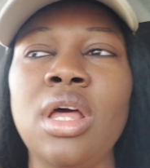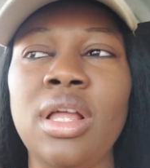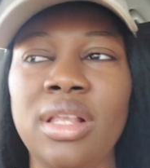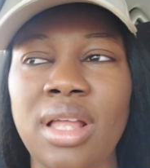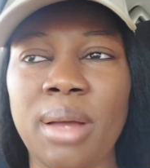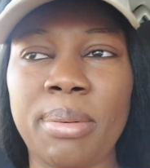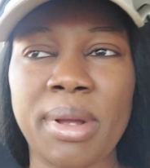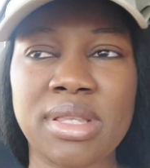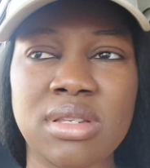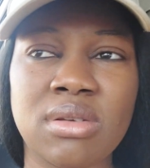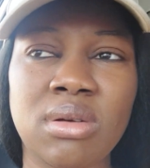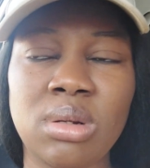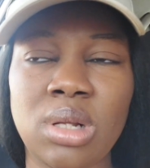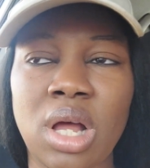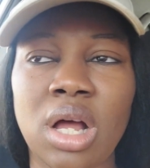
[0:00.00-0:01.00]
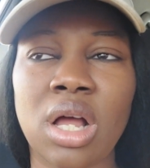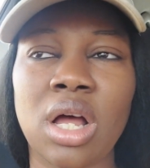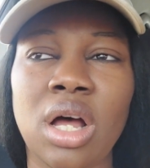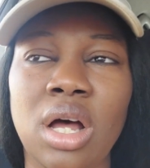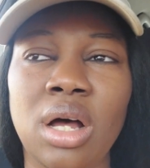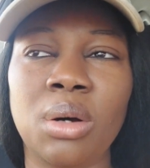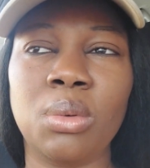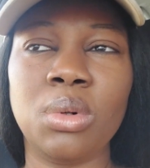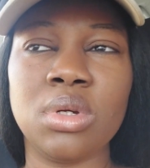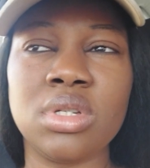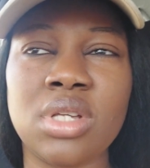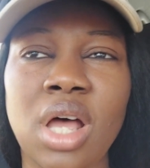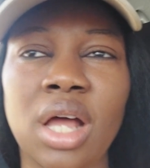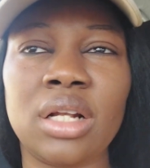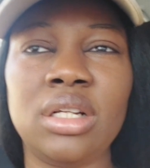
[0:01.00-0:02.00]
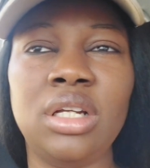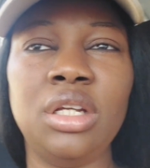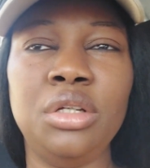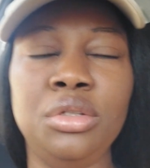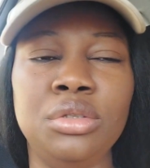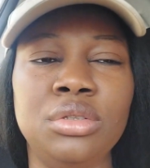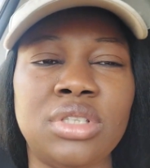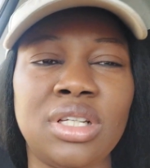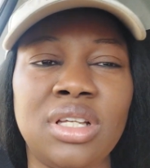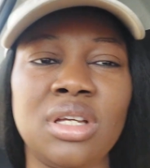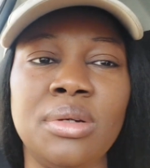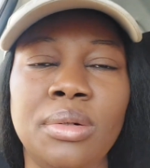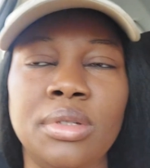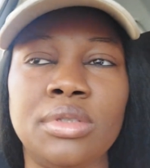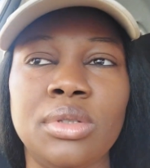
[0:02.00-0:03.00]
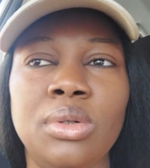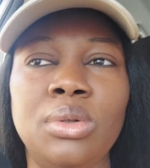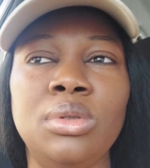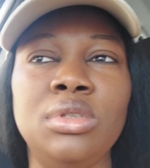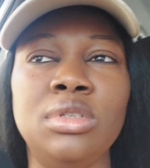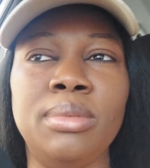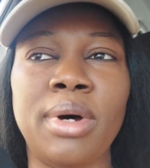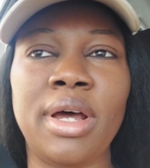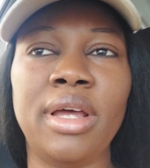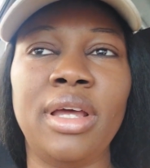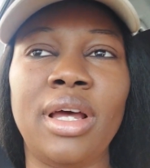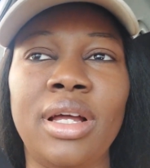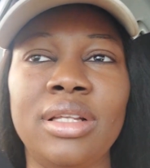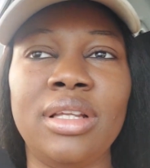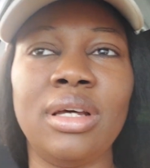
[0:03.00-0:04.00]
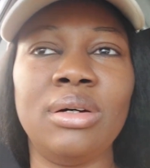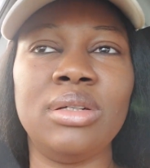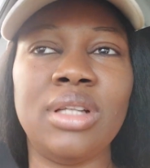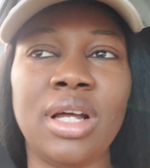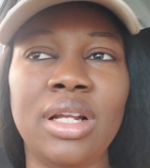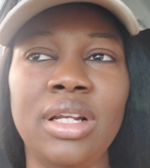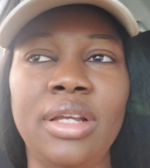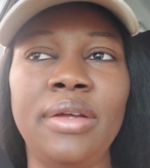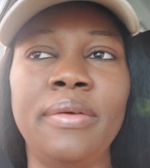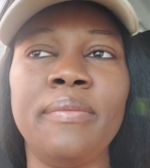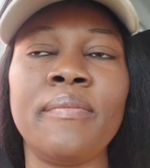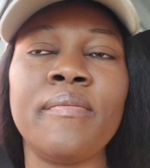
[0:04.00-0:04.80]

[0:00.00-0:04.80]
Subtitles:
that particular car was hardly used. I think it was owned by an elderly